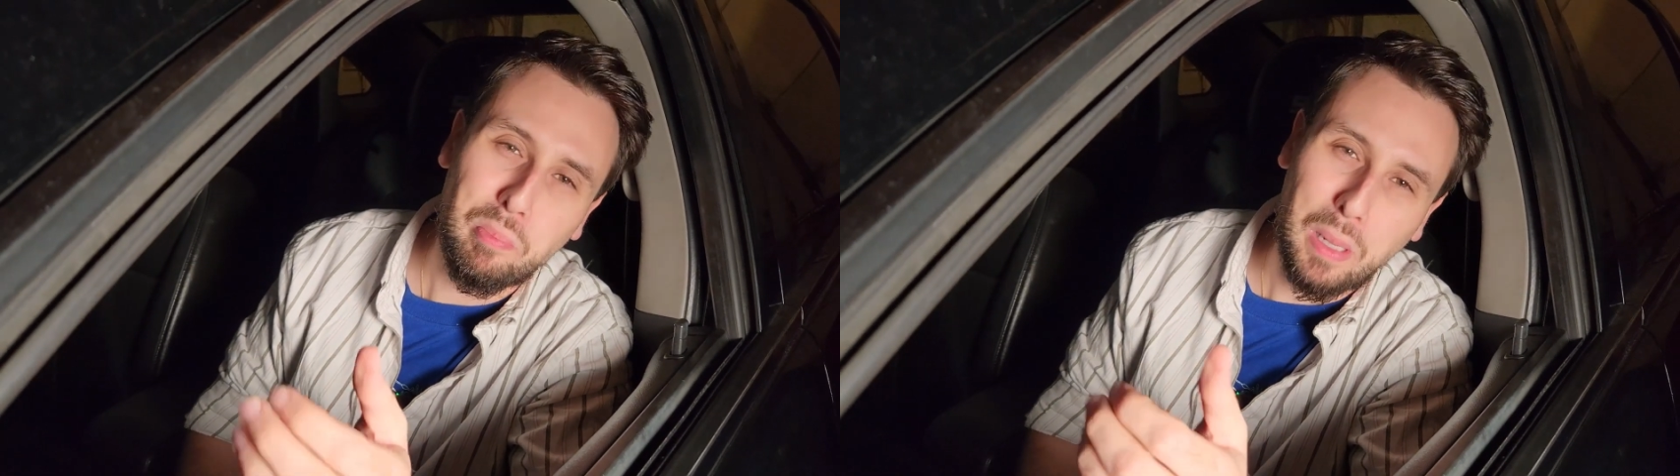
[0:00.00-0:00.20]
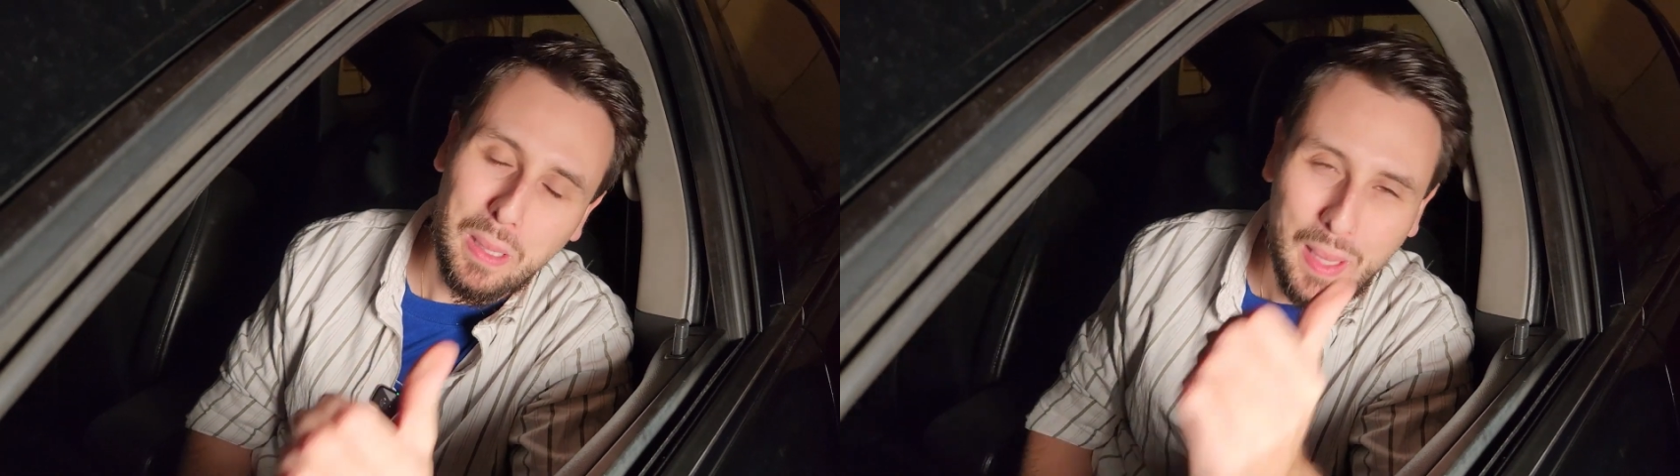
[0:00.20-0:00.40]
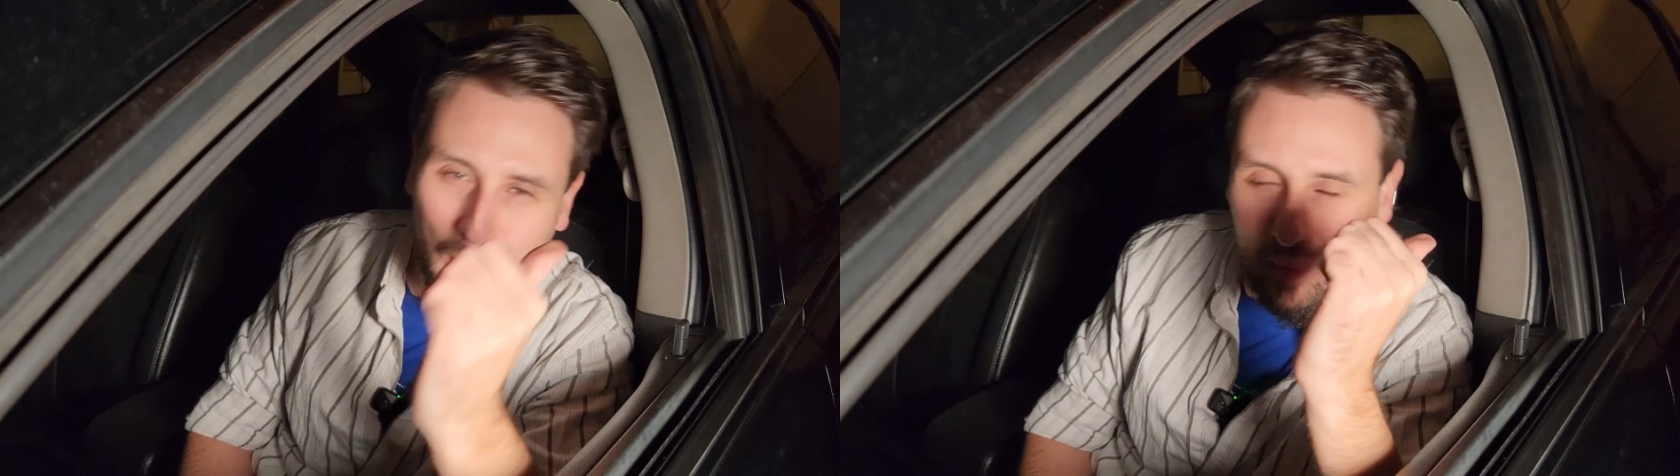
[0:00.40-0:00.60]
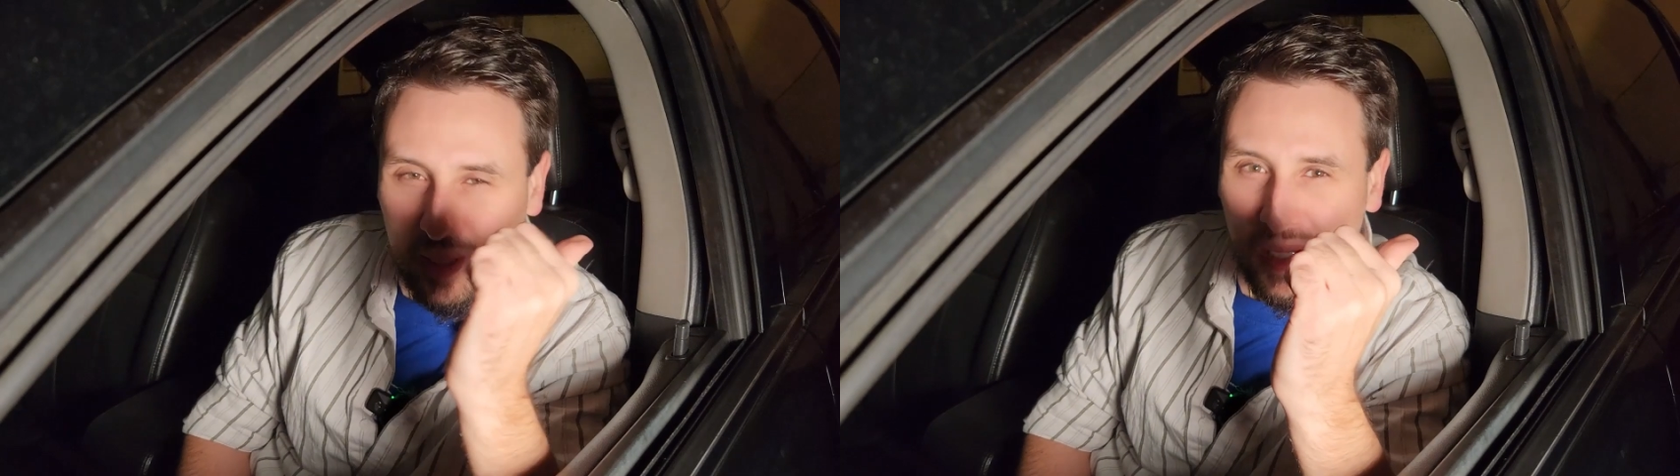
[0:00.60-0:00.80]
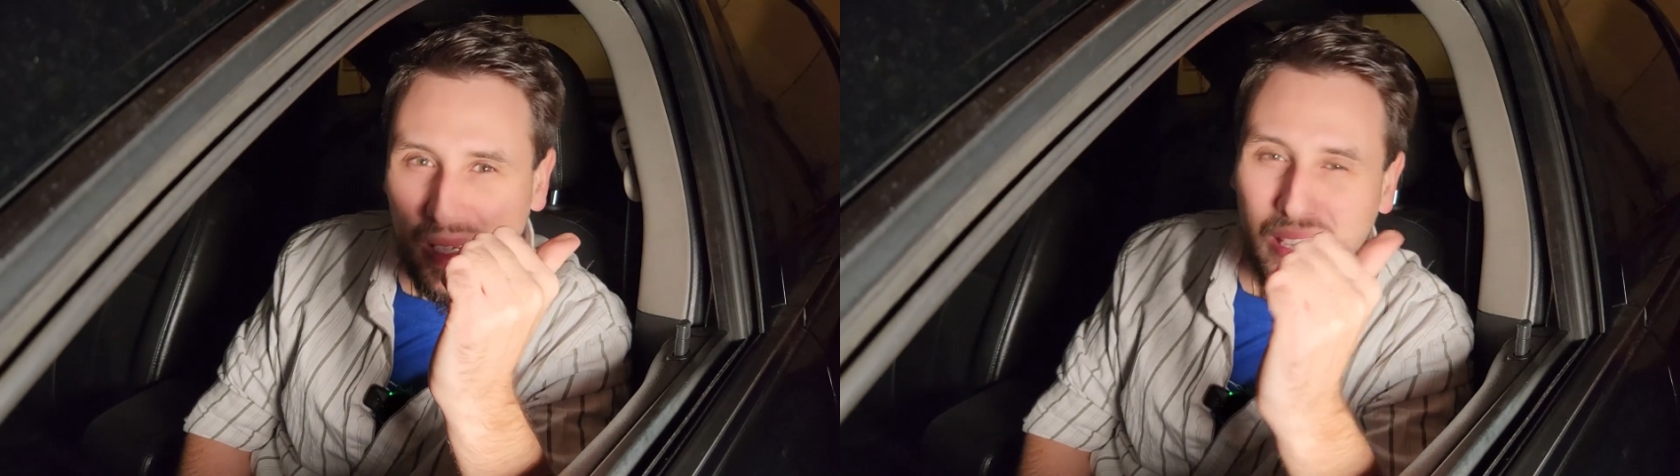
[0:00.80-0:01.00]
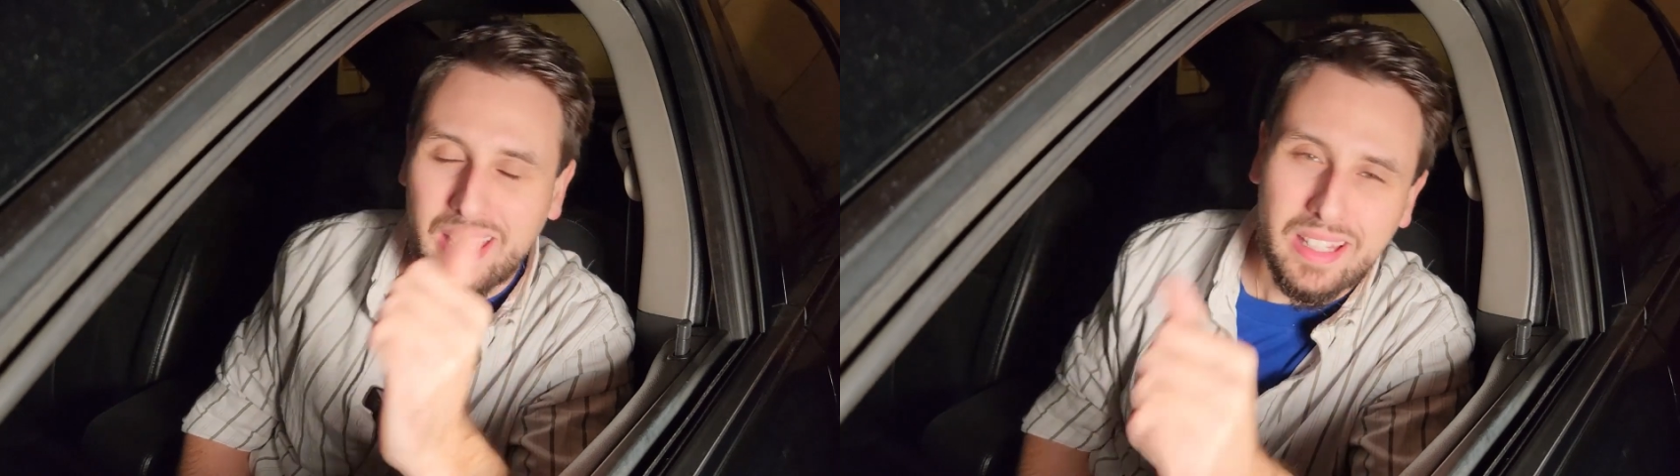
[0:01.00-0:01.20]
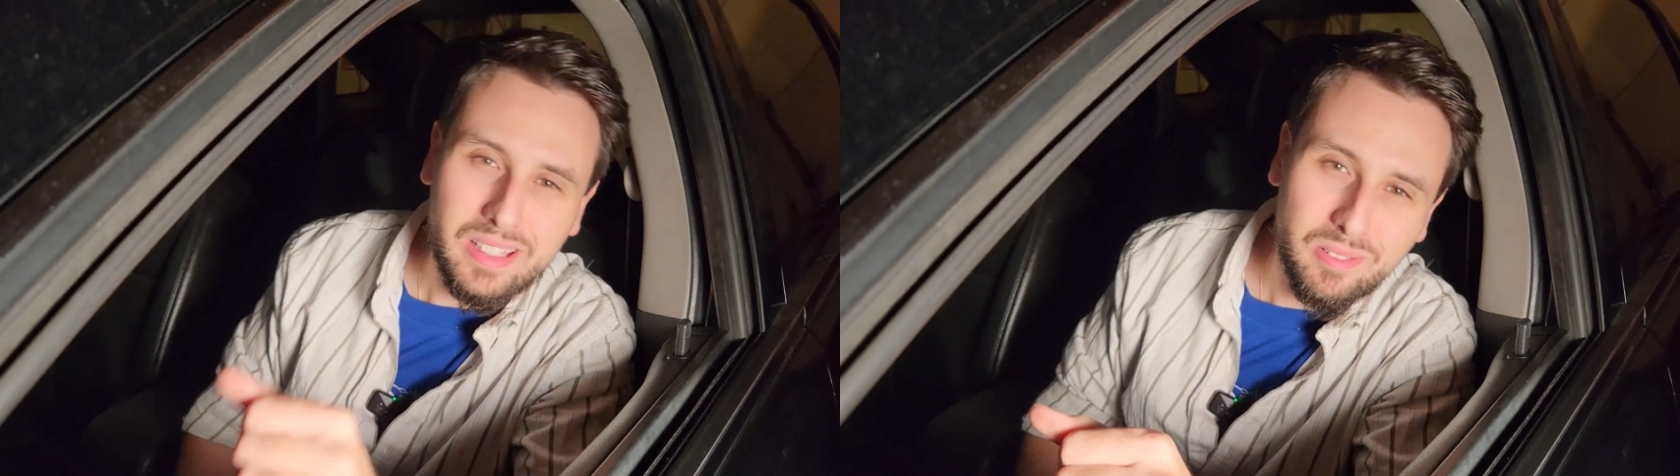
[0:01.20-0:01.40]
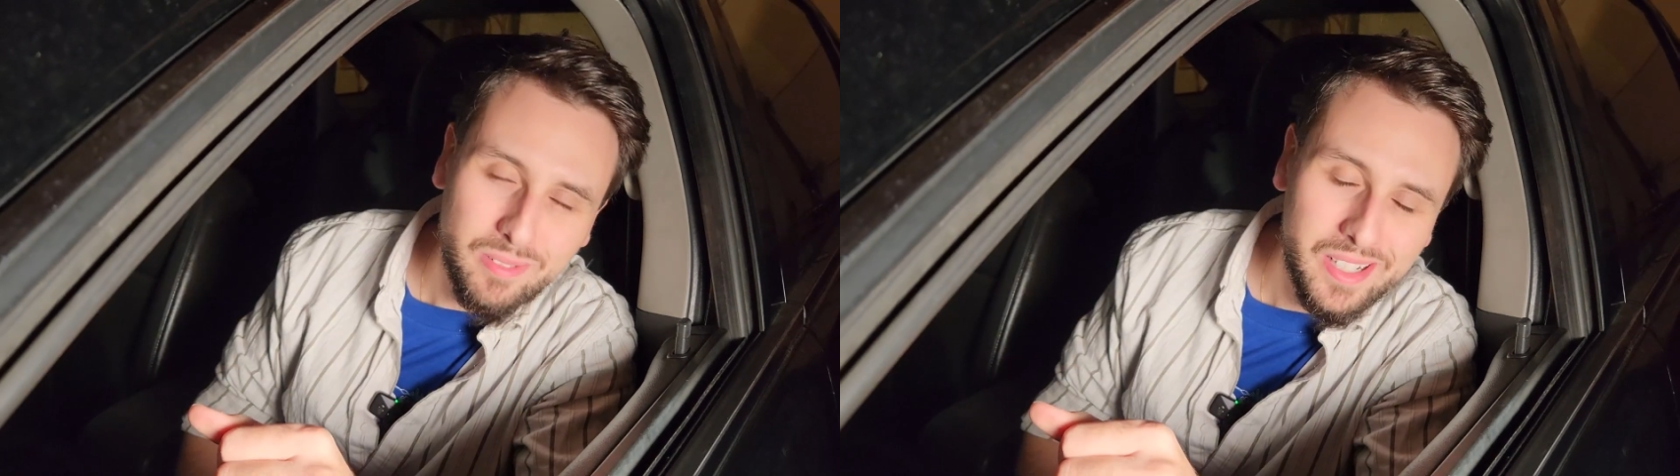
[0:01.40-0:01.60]
burnouts in
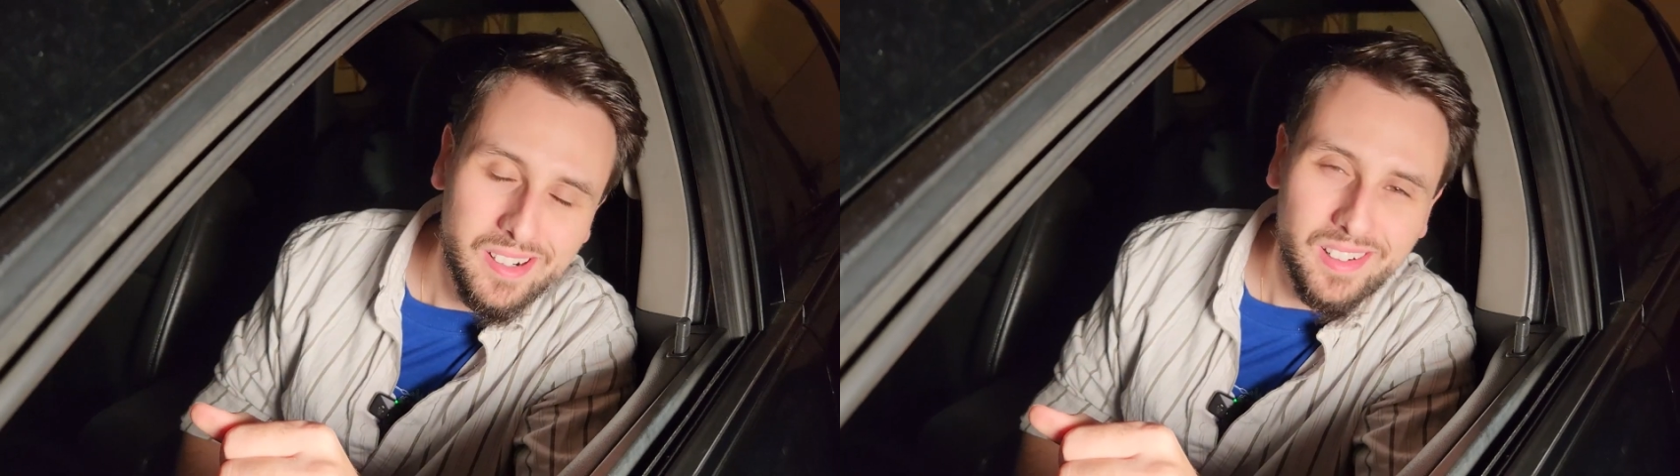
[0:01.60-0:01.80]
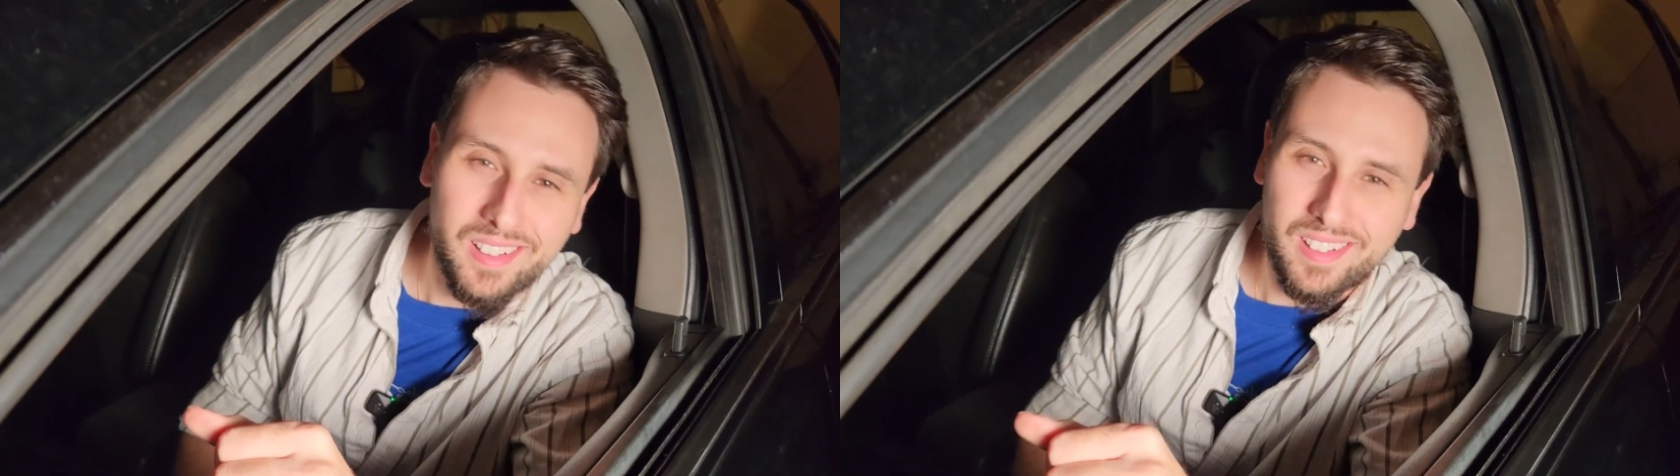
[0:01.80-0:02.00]
the rear.